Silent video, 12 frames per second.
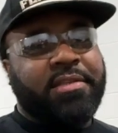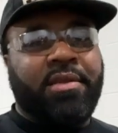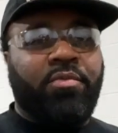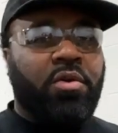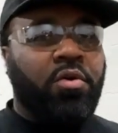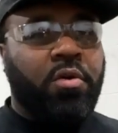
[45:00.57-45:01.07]
they
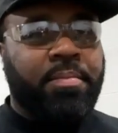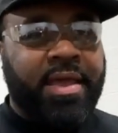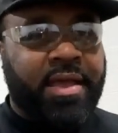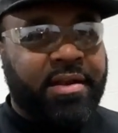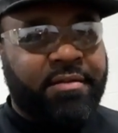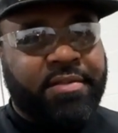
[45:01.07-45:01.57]
want oil
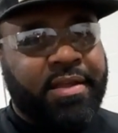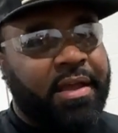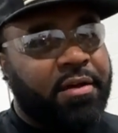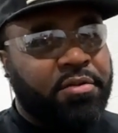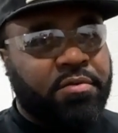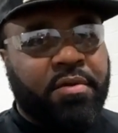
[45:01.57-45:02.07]
pan and everything,
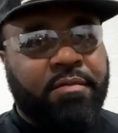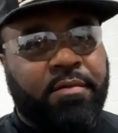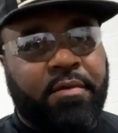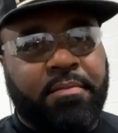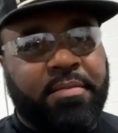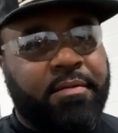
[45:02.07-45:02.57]
I'll do it
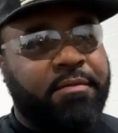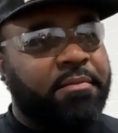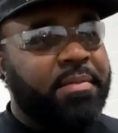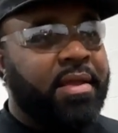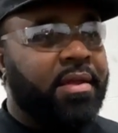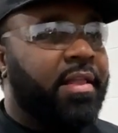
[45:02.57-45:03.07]
for them. But for
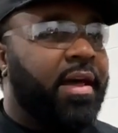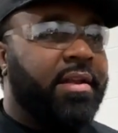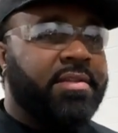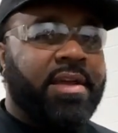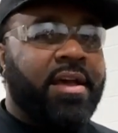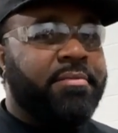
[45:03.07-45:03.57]
me, a lot
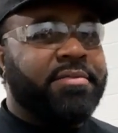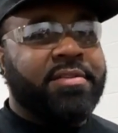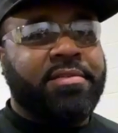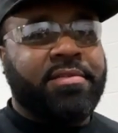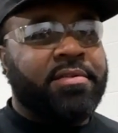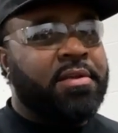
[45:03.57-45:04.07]
of times
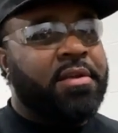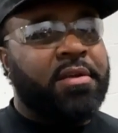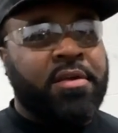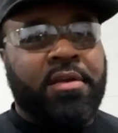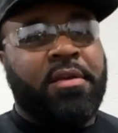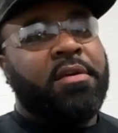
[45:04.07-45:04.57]
it's
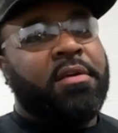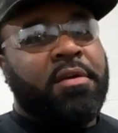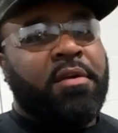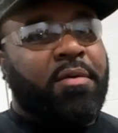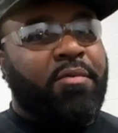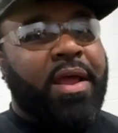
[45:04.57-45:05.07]

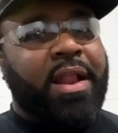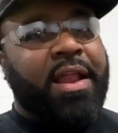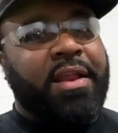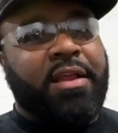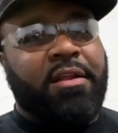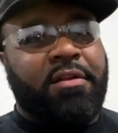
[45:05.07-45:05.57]
right out
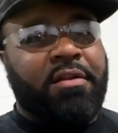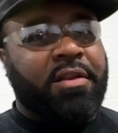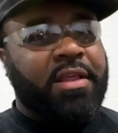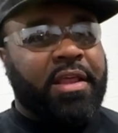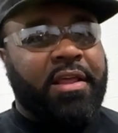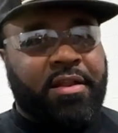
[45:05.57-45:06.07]
of here
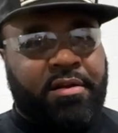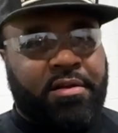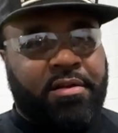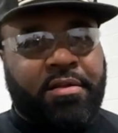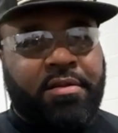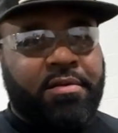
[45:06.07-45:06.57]
into there,
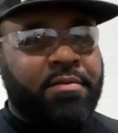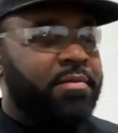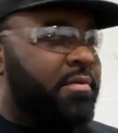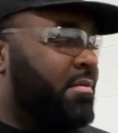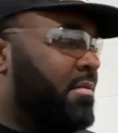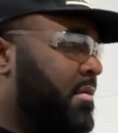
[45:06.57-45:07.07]
you know,
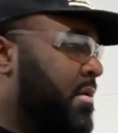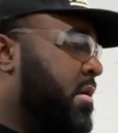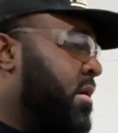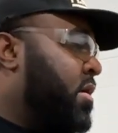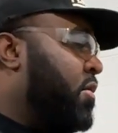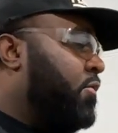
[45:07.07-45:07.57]

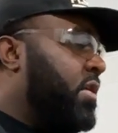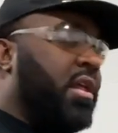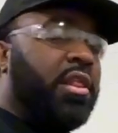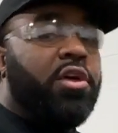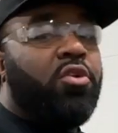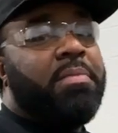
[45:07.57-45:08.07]
with a
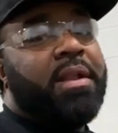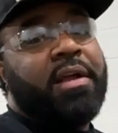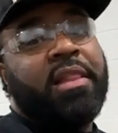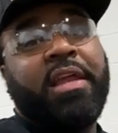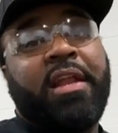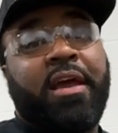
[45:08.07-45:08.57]
little bit of
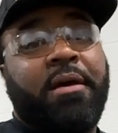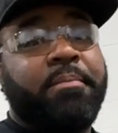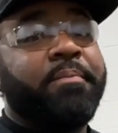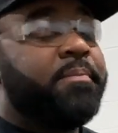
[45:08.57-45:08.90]
cleanup.